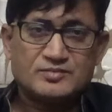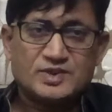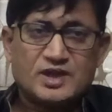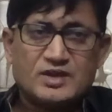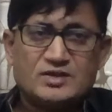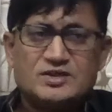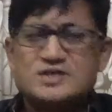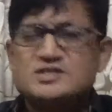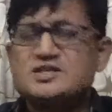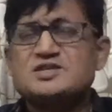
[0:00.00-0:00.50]

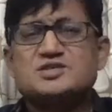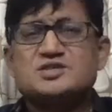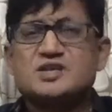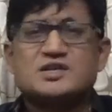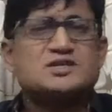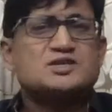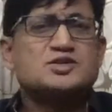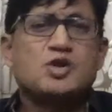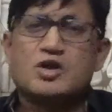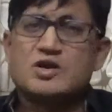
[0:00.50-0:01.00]
This is
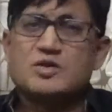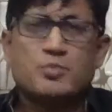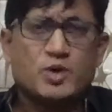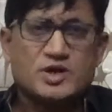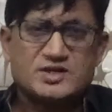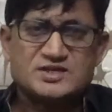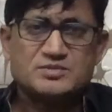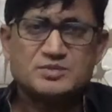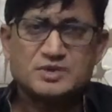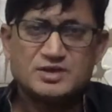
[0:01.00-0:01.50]
just not
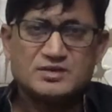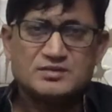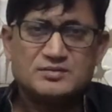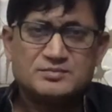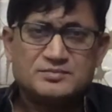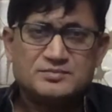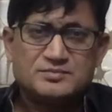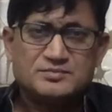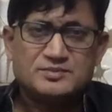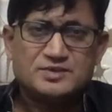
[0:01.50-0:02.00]
possible.
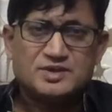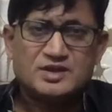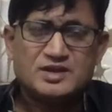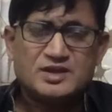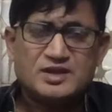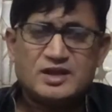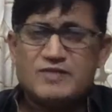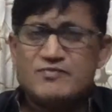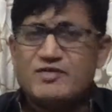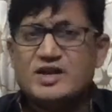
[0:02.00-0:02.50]

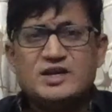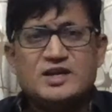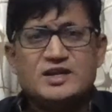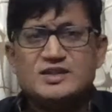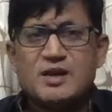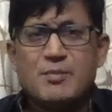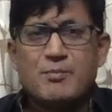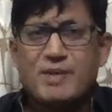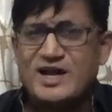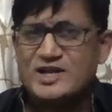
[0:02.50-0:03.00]
Even in
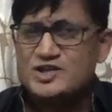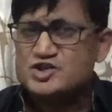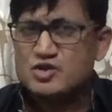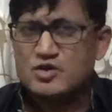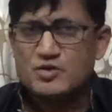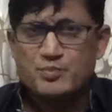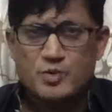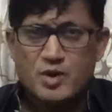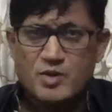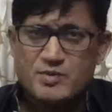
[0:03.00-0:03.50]
the
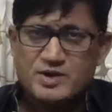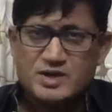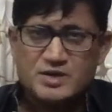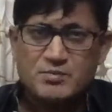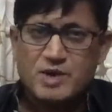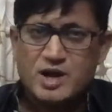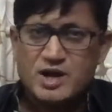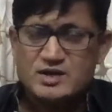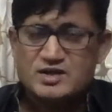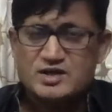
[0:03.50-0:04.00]
mature property
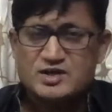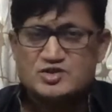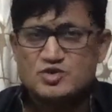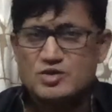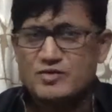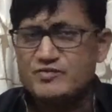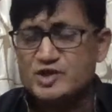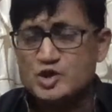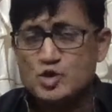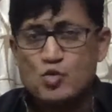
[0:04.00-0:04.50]
markets
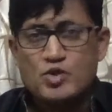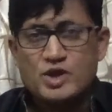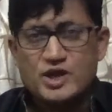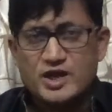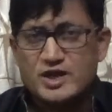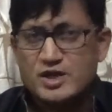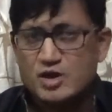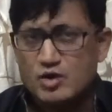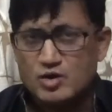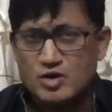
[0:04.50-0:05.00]
of
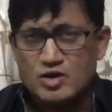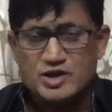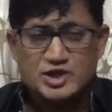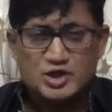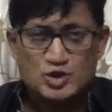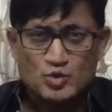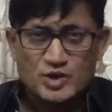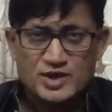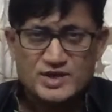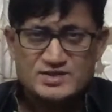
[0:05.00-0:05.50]
UK or
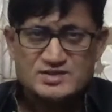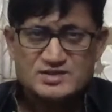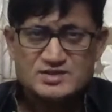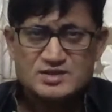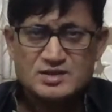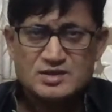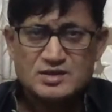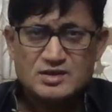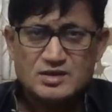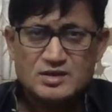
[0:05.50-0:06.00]
US,
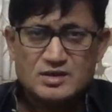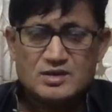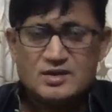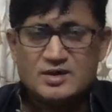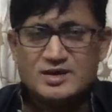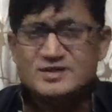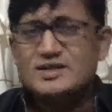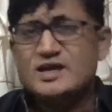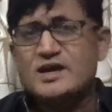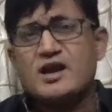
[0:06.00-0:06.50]

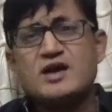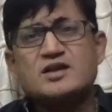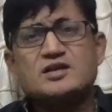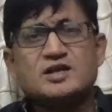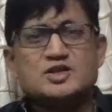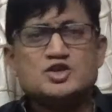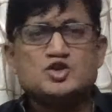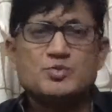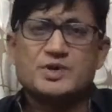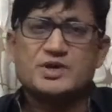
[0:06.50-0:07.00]
there are
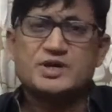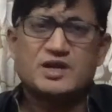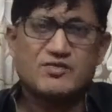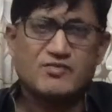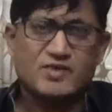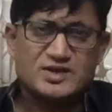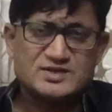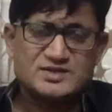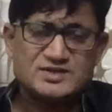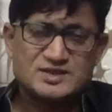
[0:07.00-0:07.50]
consumer
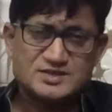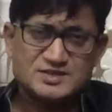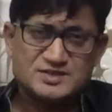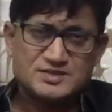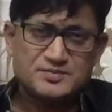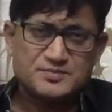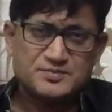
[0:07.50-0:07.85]
grievances.